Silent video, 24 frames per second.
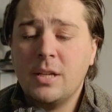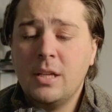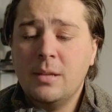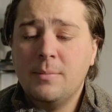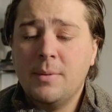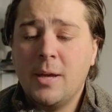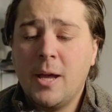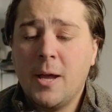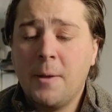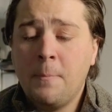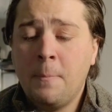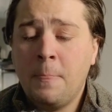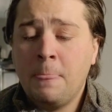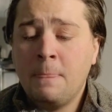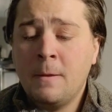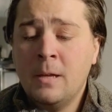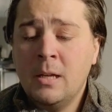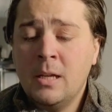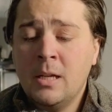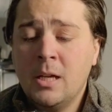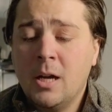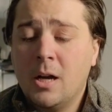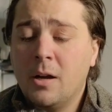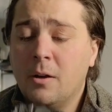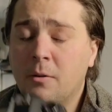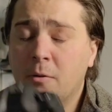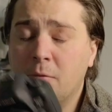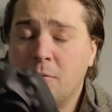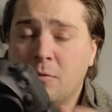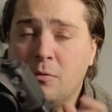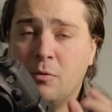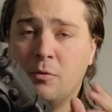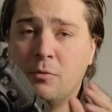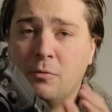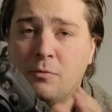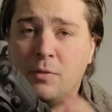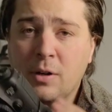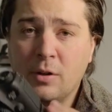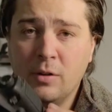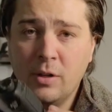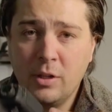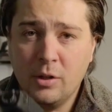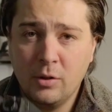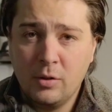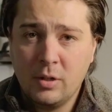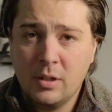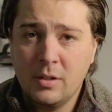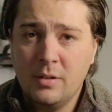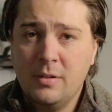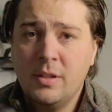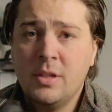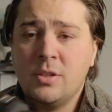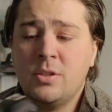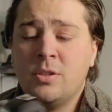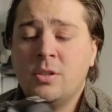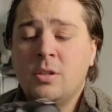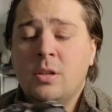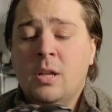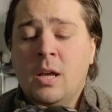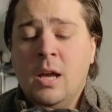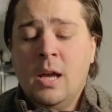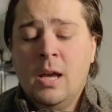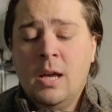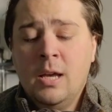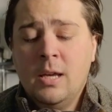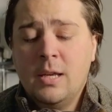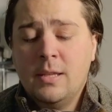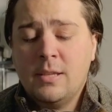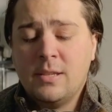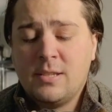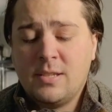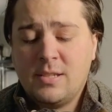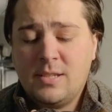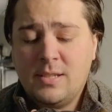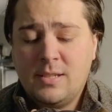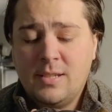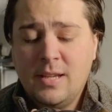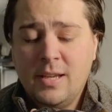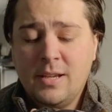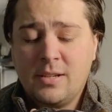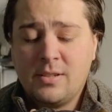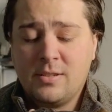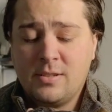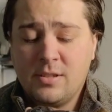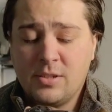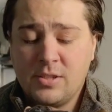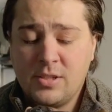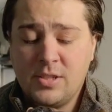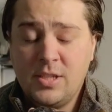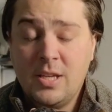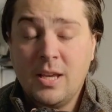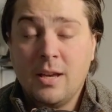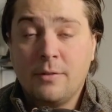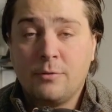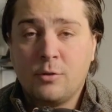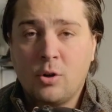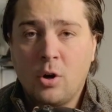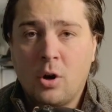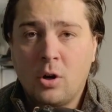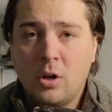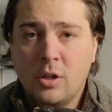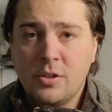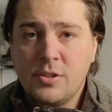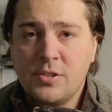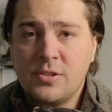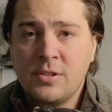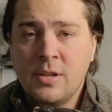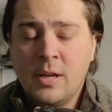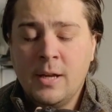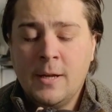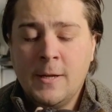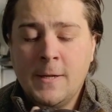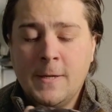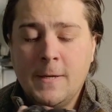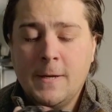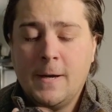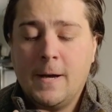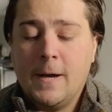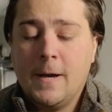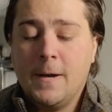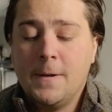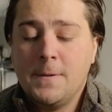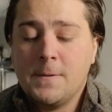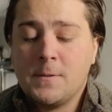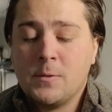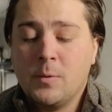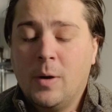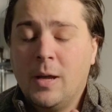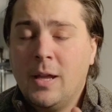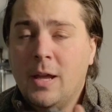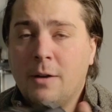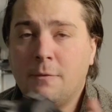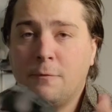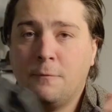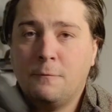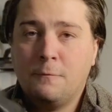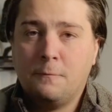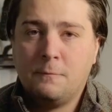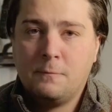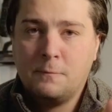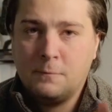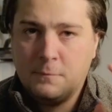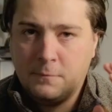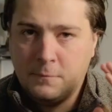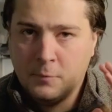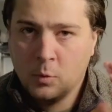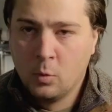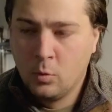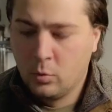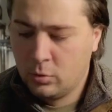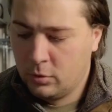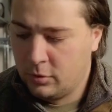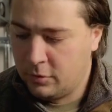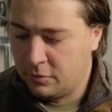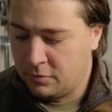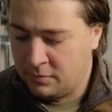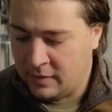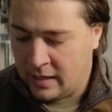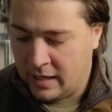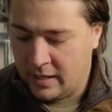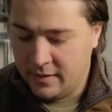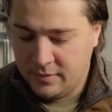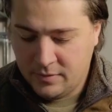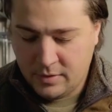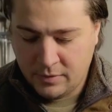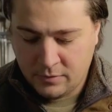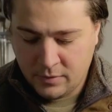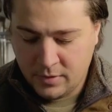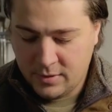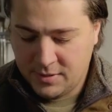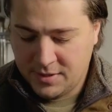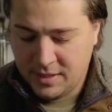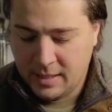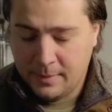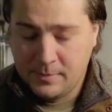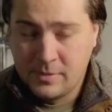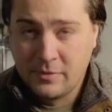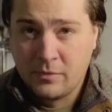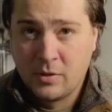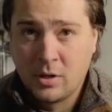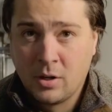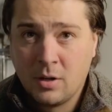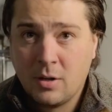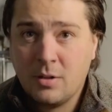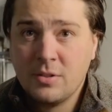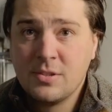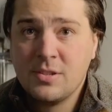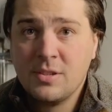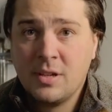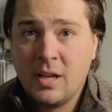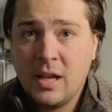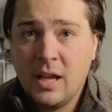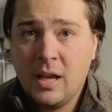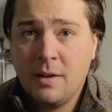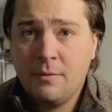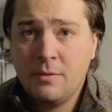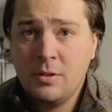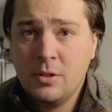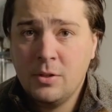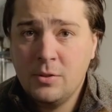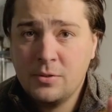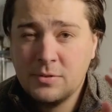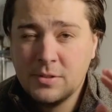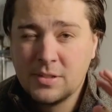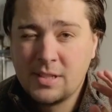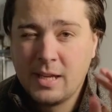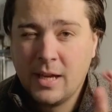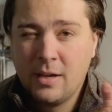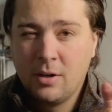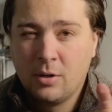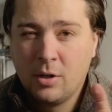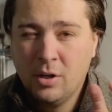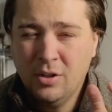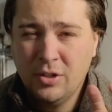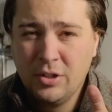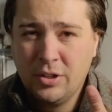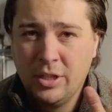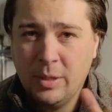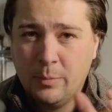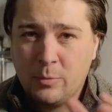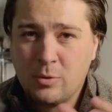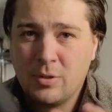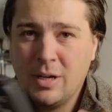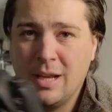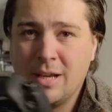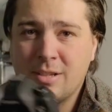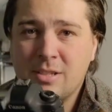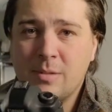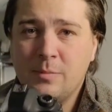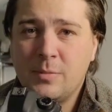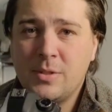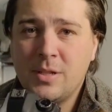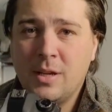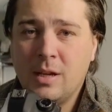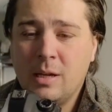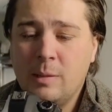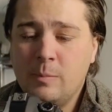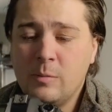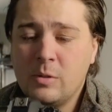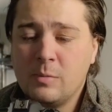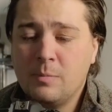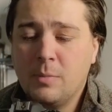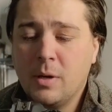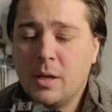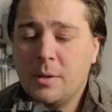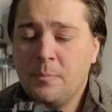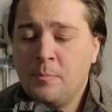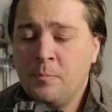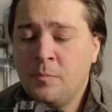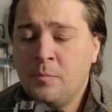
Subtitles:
eBay. Very good condition. This takes the CF cards, so I have 4 or 5 different types of cards that I have to use. It's kind of hard to keep track sometimes, but